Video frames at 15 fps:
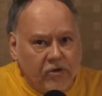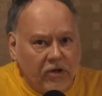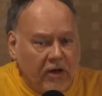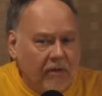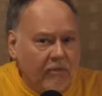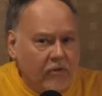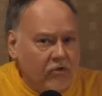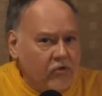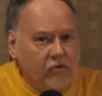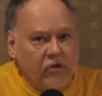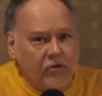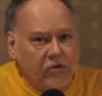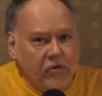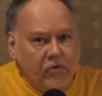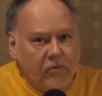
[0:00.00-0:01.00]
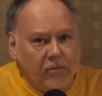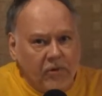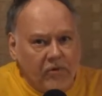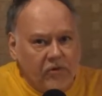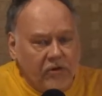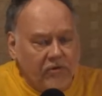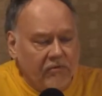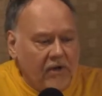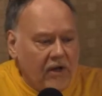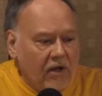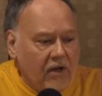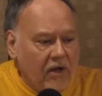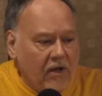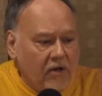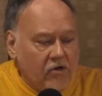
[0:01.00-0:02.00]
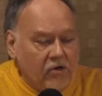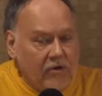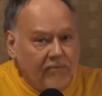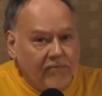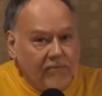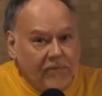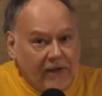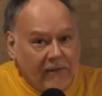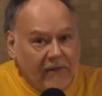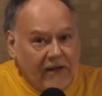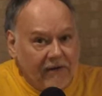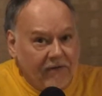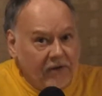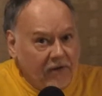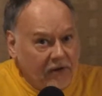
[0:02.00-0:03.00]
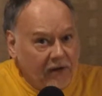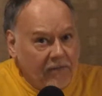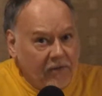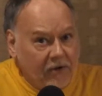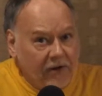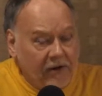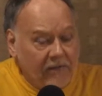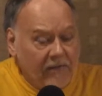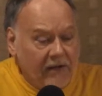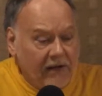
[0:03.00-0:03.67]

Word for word: sambo, jiu-jitsu person, should probably have in their library.